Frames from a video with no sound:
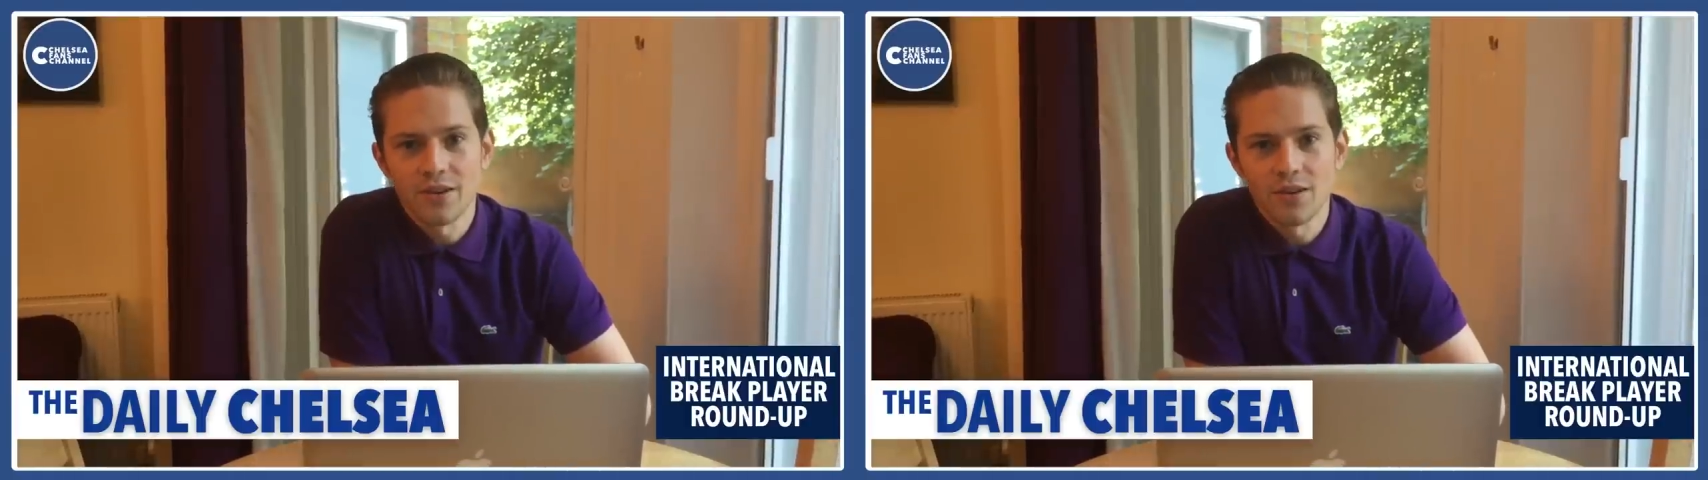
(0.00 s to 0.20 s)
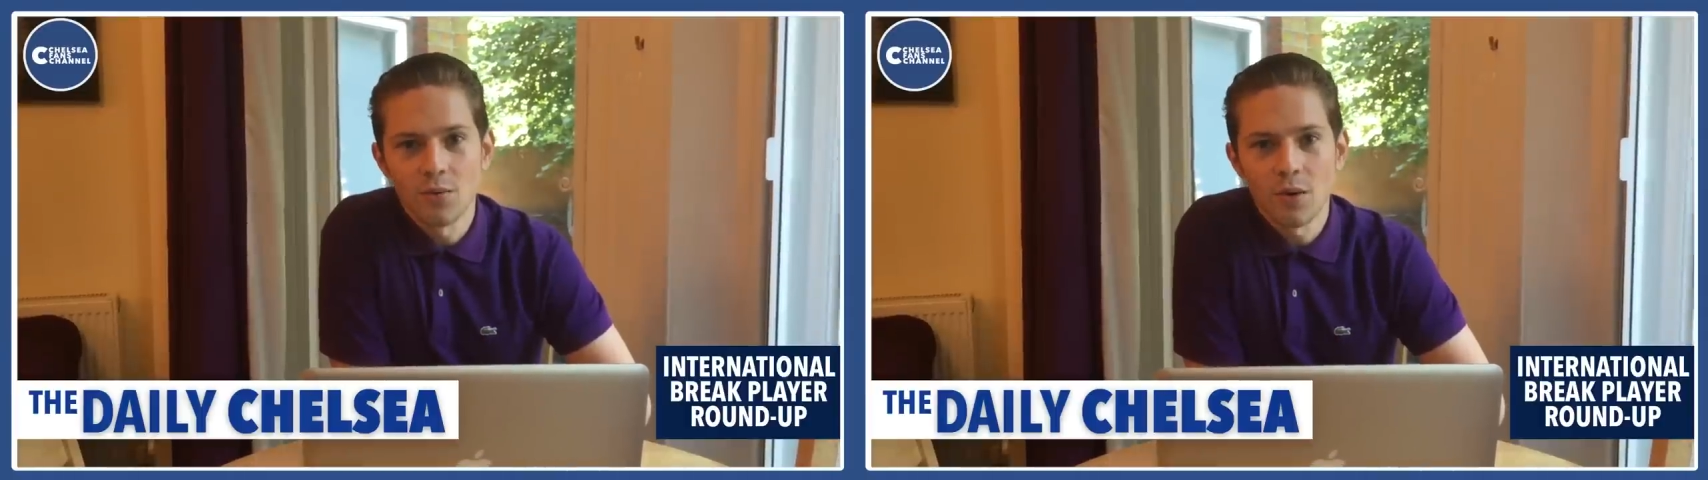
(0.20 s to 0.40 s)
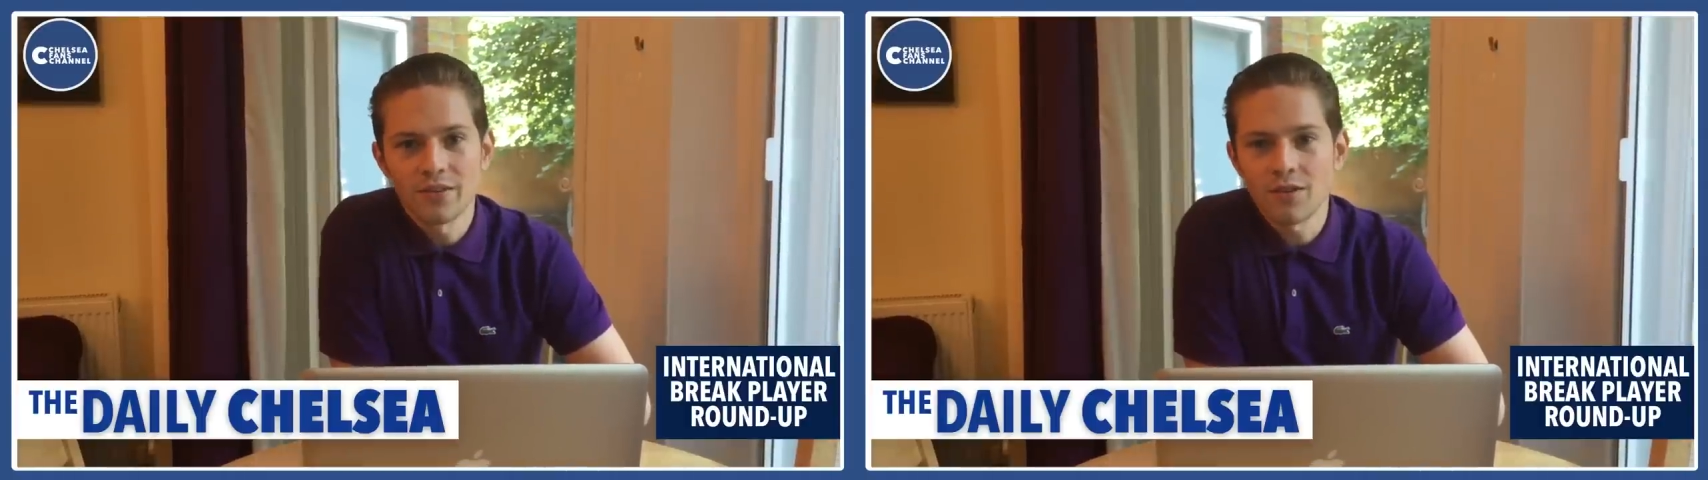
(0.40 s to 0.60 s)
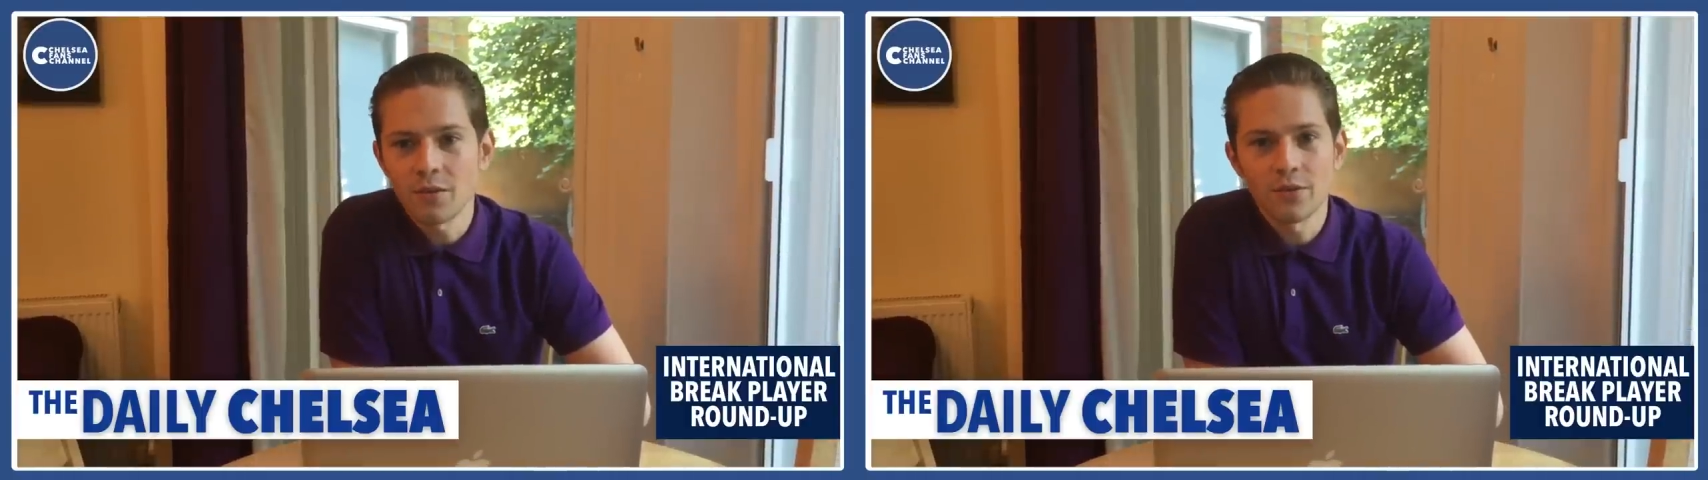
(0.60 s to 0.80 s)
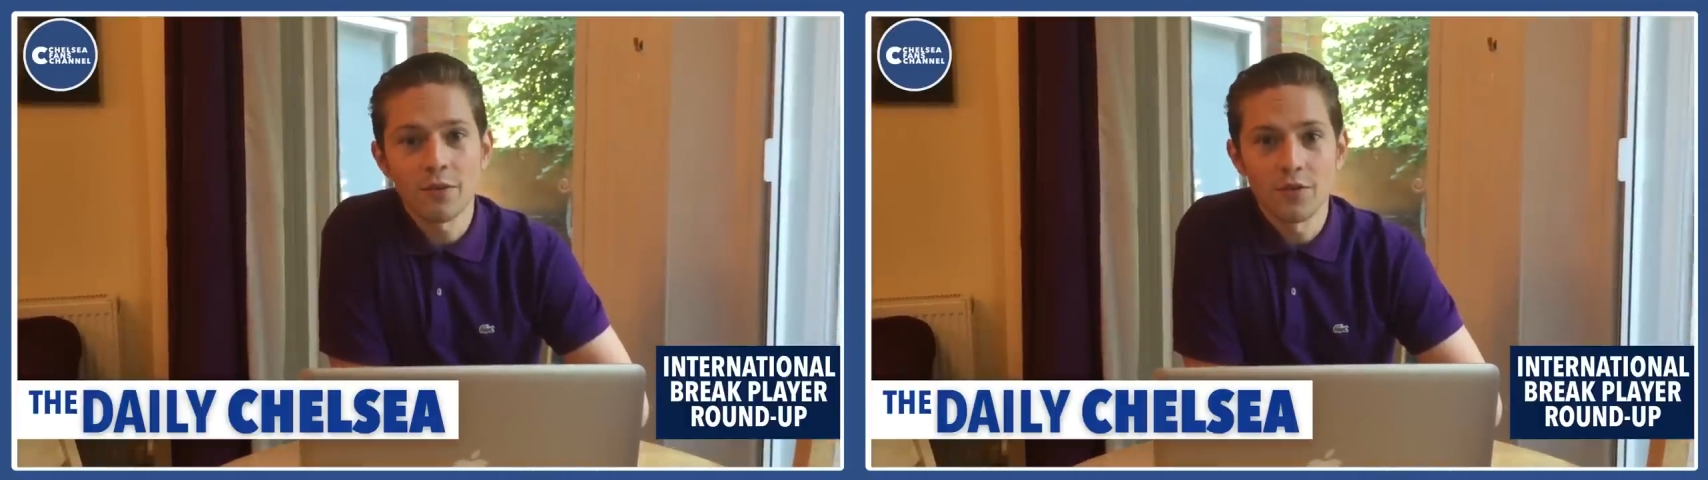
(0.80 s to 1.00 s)
your one-stop
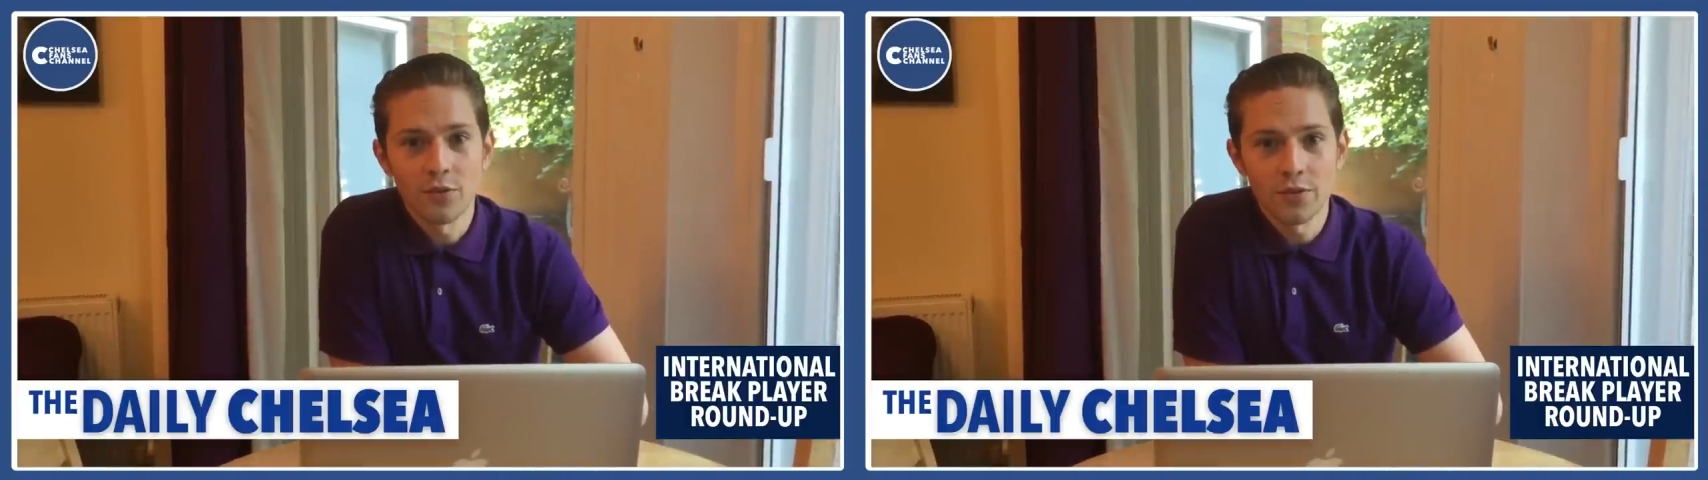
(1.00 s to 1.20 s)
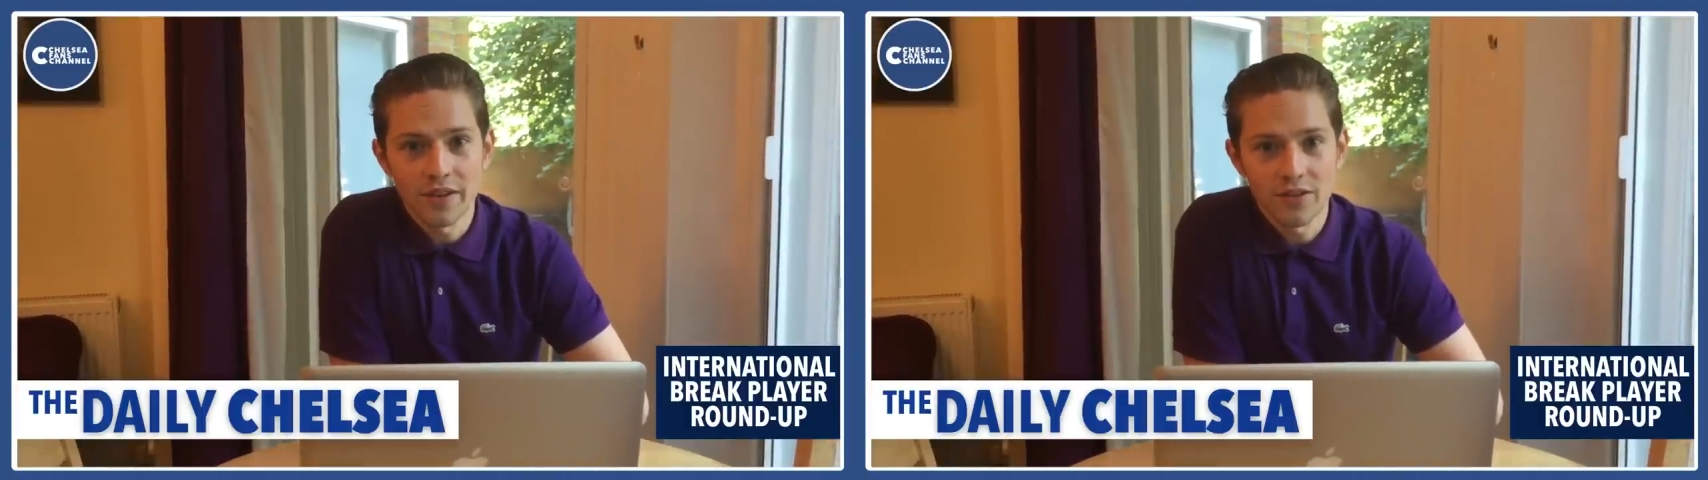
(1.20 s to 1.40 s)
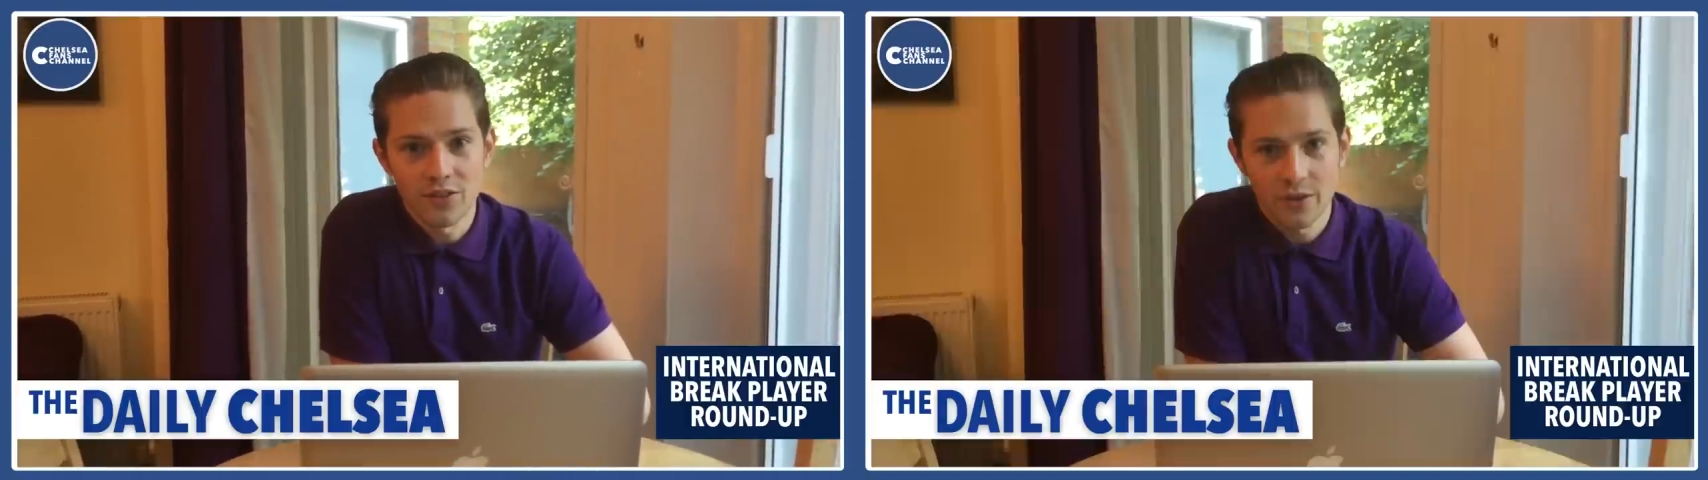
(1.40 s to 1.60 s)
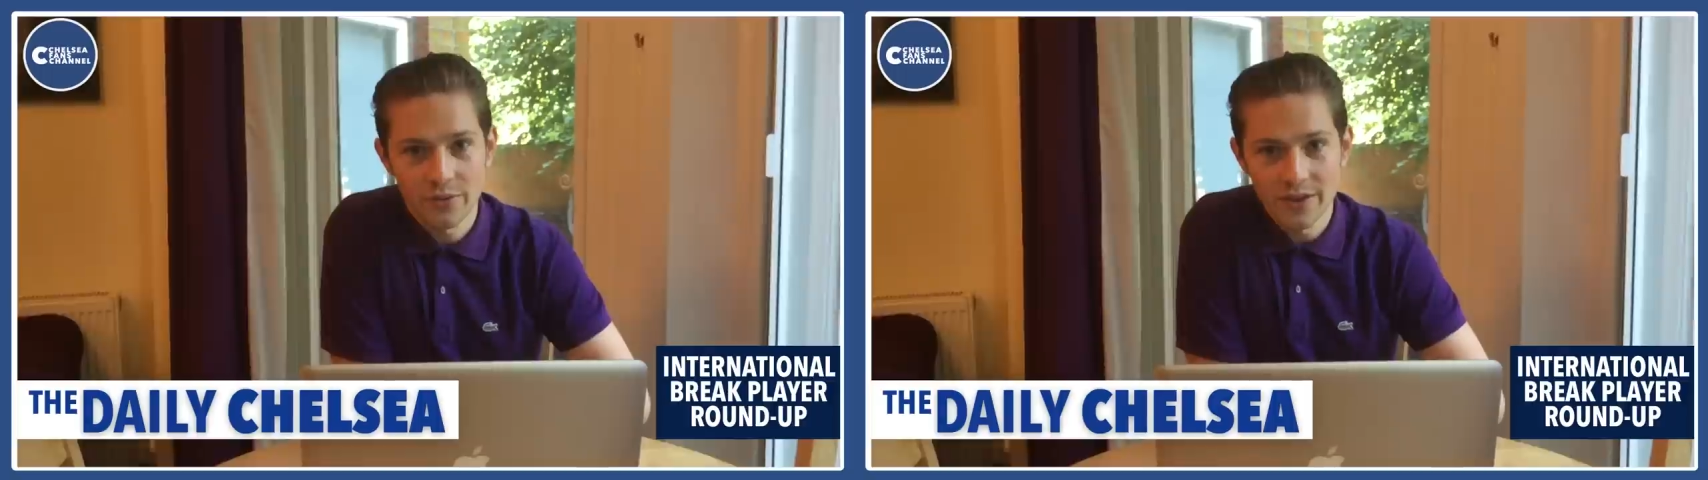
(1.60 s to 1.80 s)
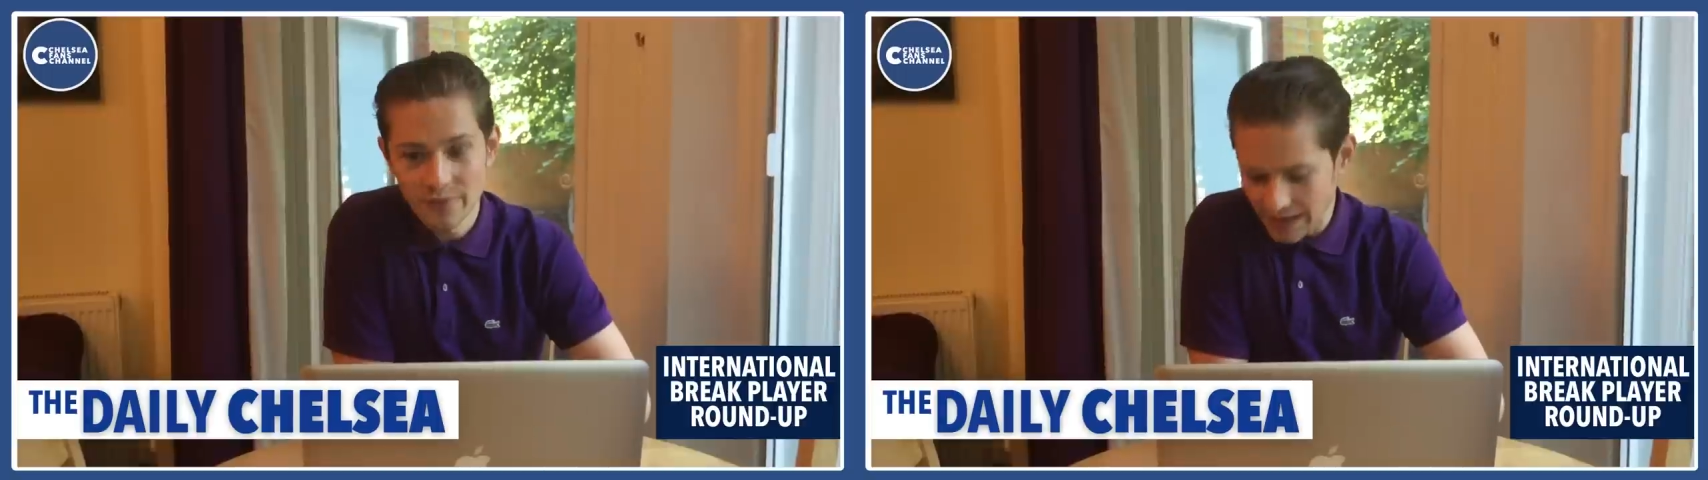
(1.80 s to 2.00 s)
shop for all things
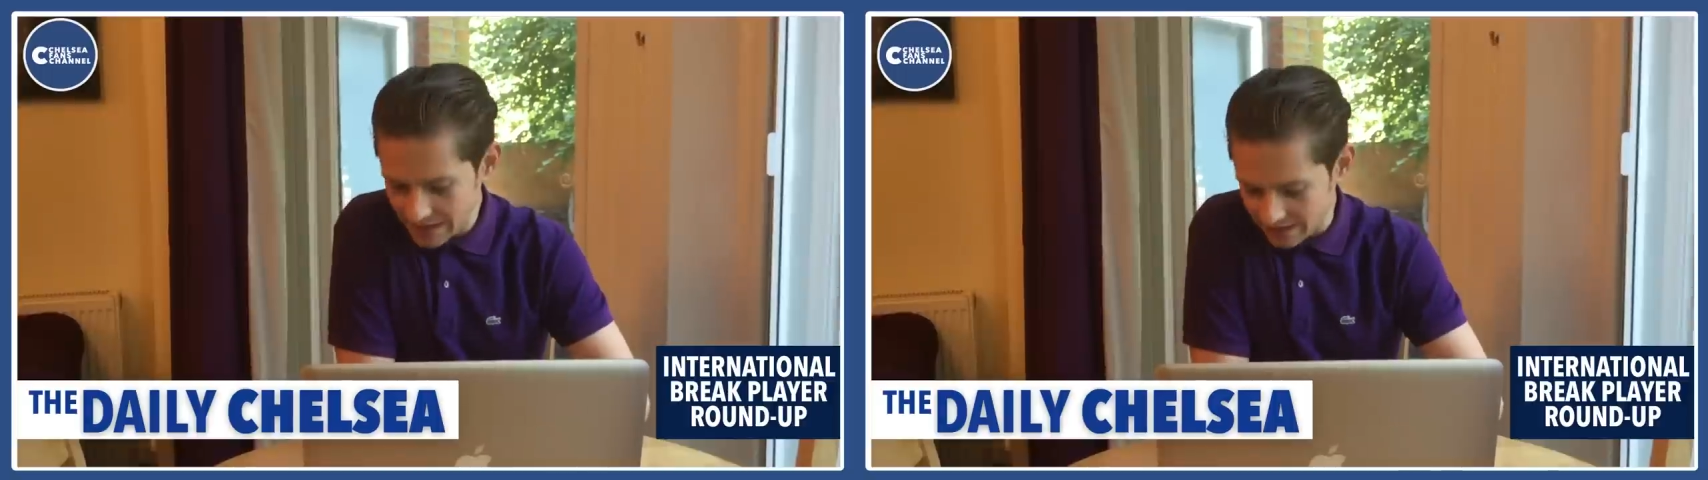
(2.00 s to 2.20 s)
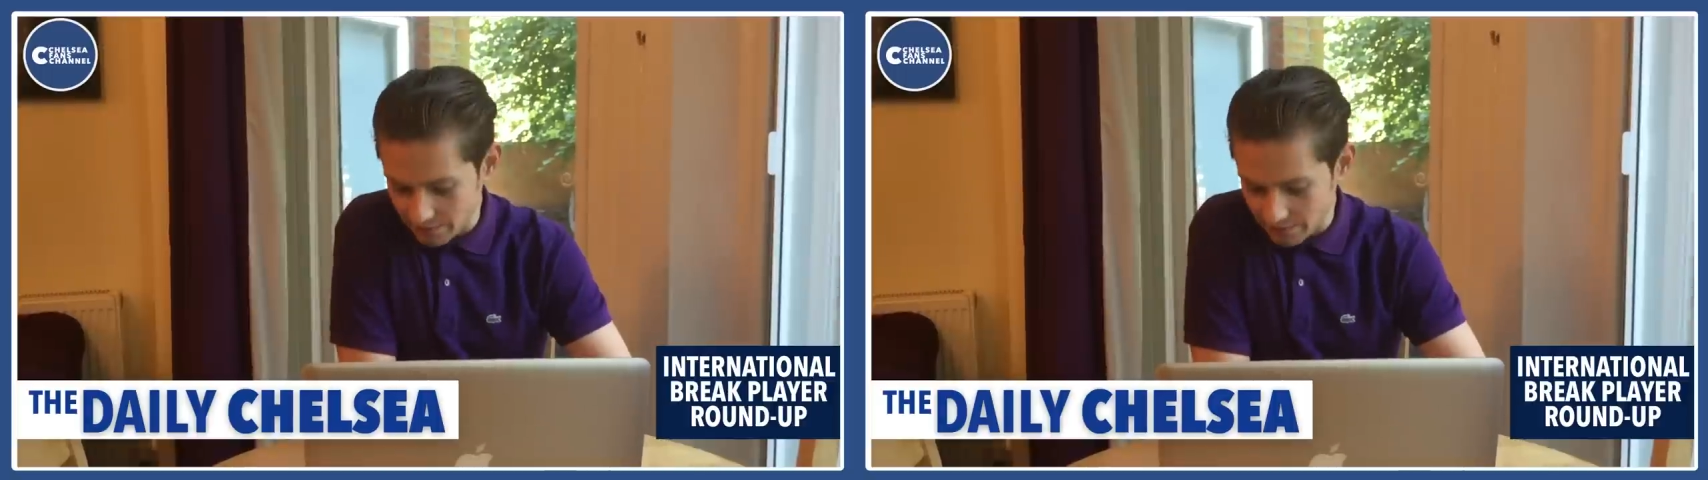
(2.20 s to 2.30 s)
Chelsea related.